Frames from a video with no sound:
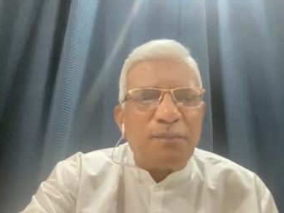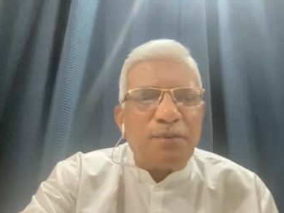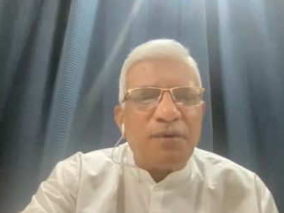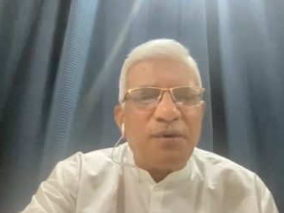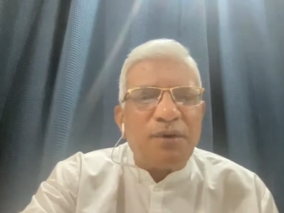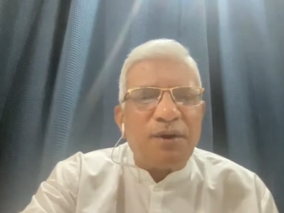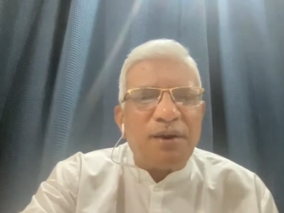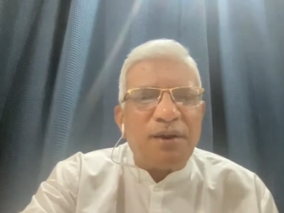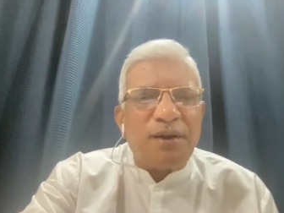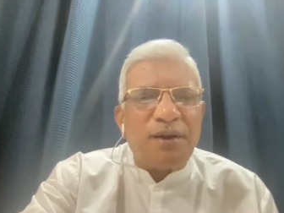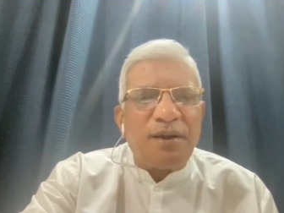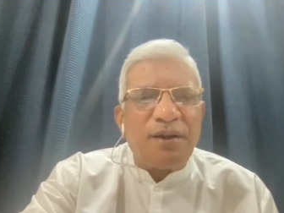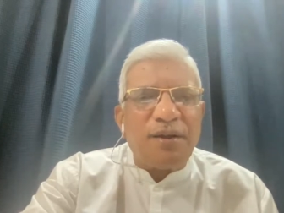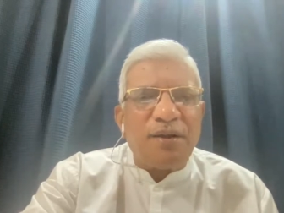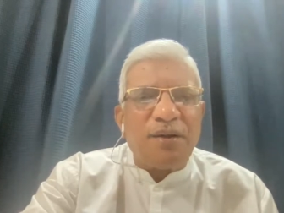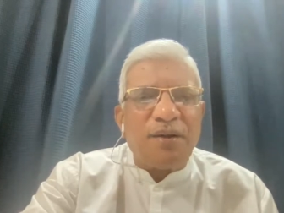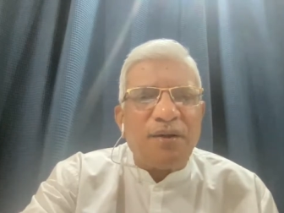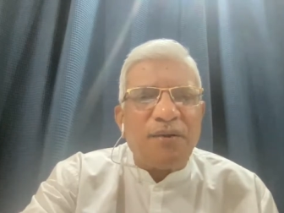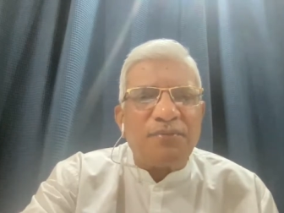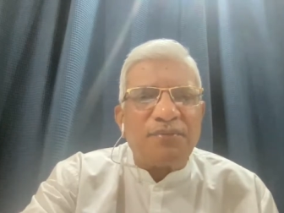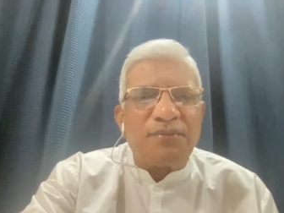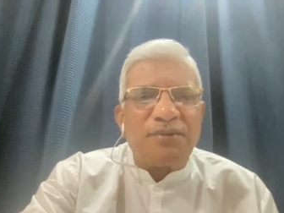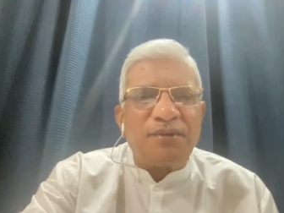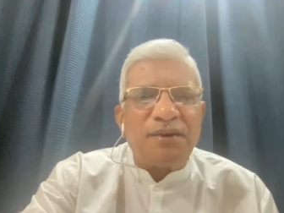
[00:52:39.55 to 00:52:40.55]
purity
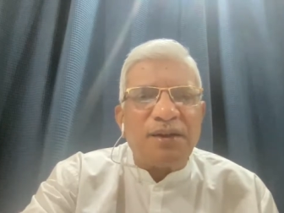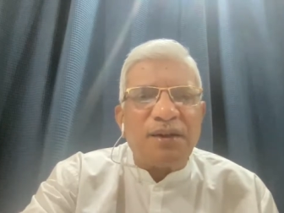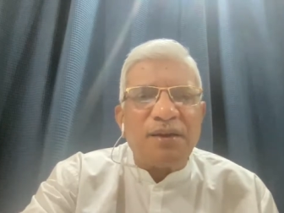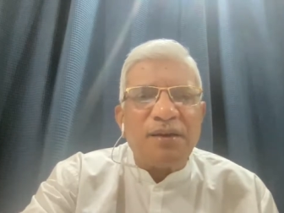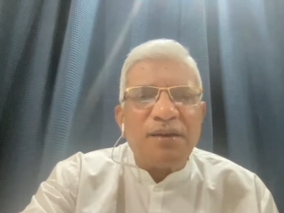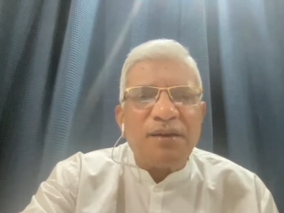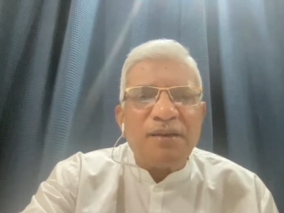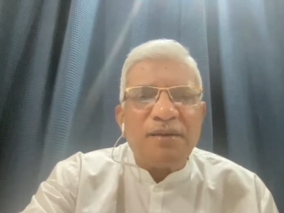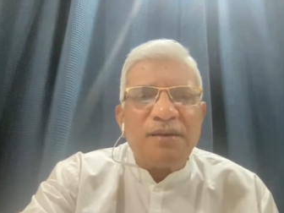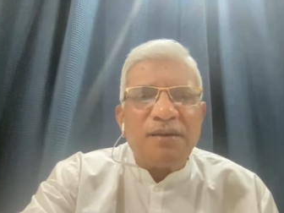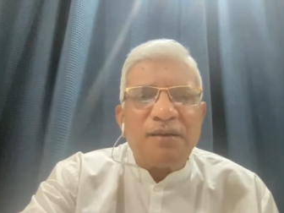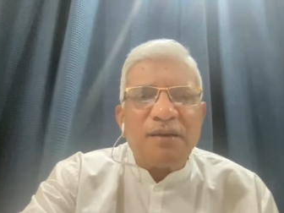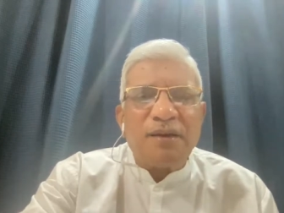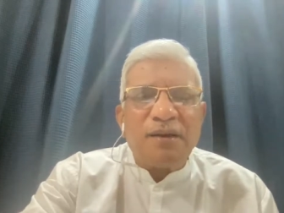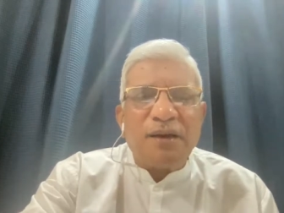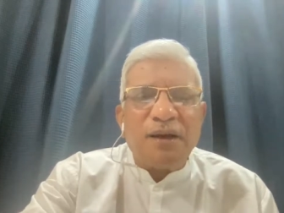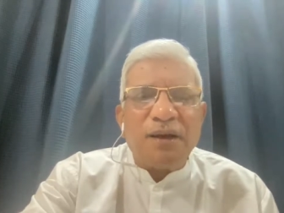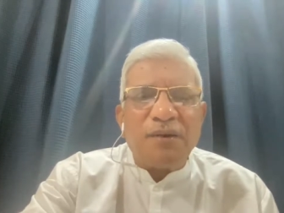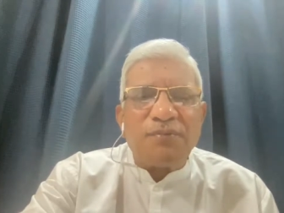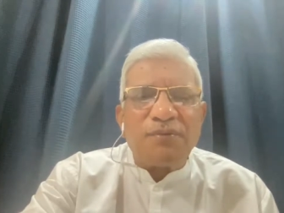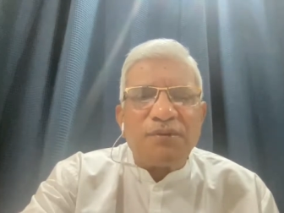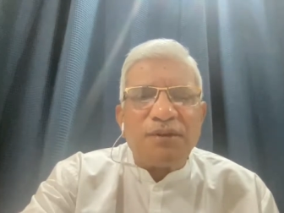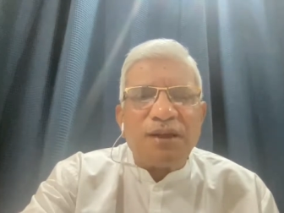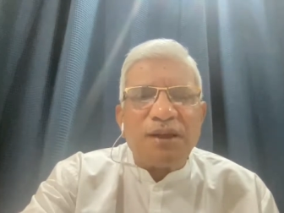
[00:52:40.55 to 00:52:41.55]
of the
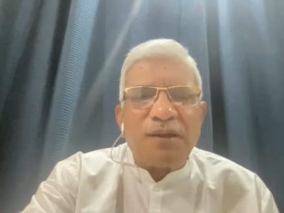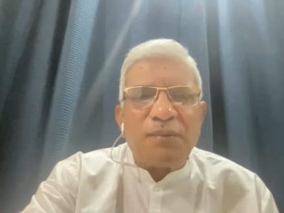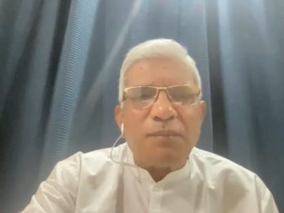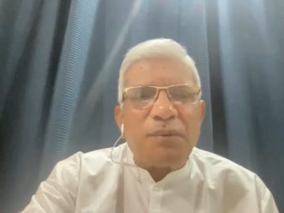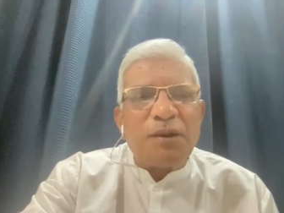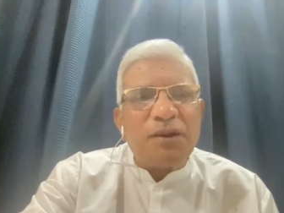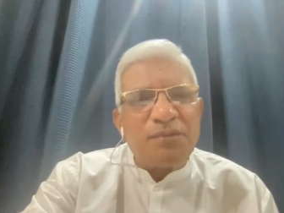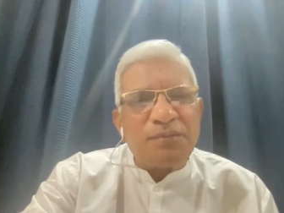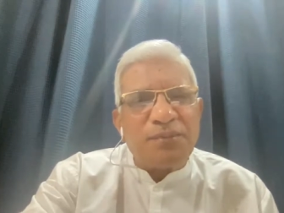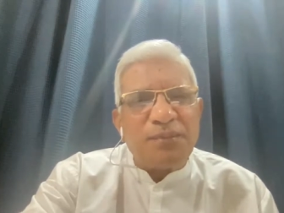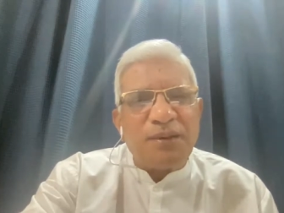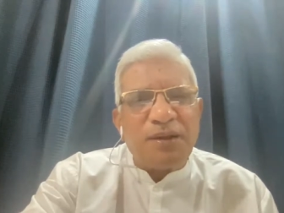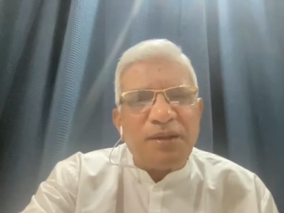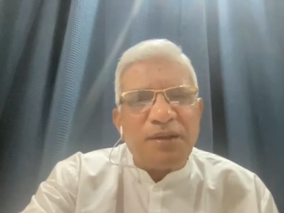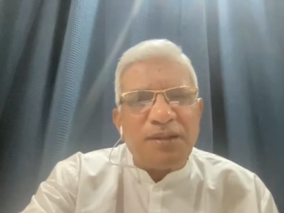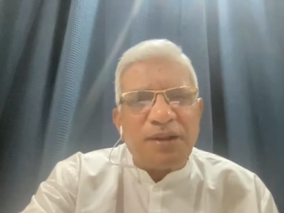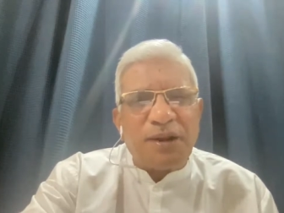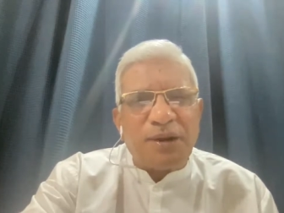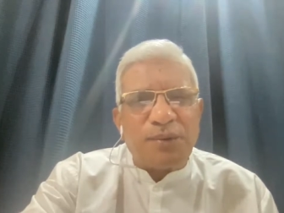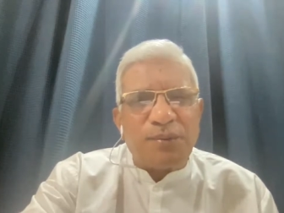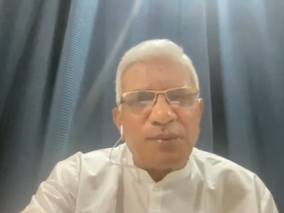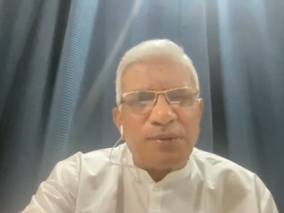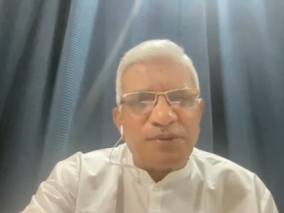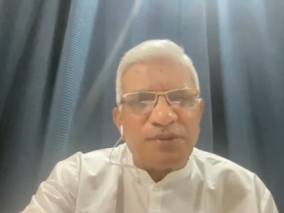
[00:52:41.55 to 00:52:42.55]
atmosphere
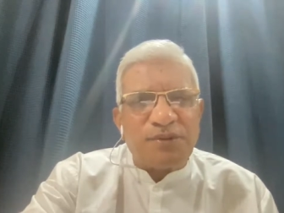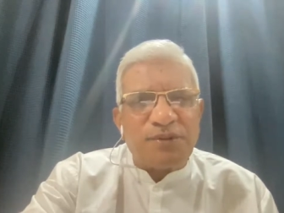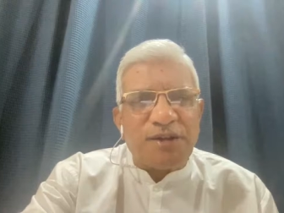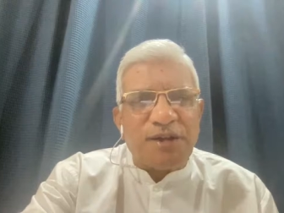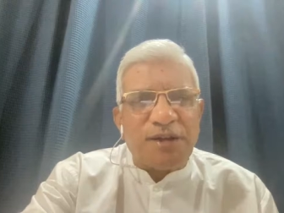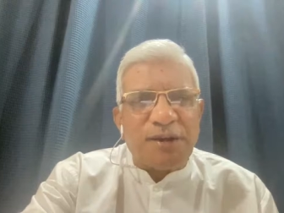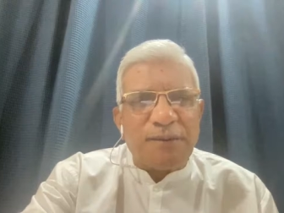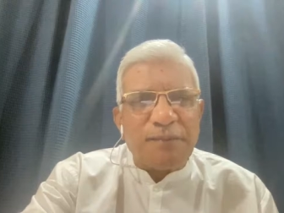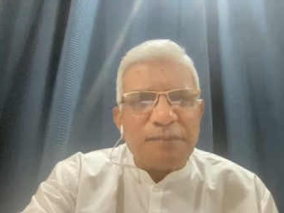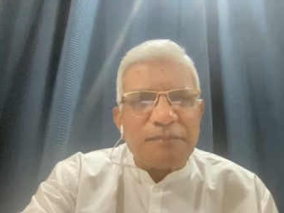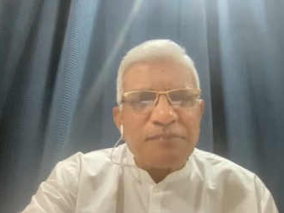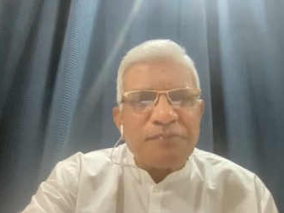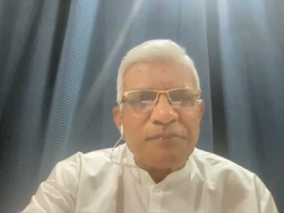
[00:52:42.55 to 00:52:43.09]
that was there.